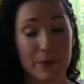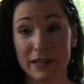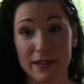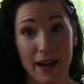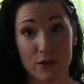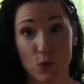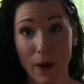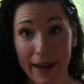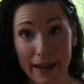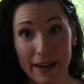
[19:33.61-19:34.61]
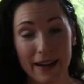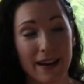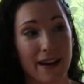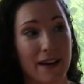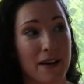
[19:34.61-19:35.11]
because it adds weight
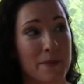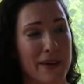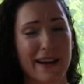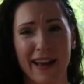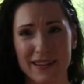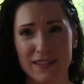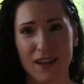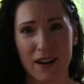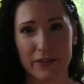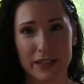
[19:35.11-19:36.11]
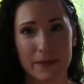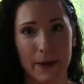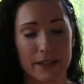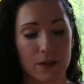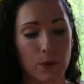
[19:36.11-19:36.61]
and it adds a lot of expense.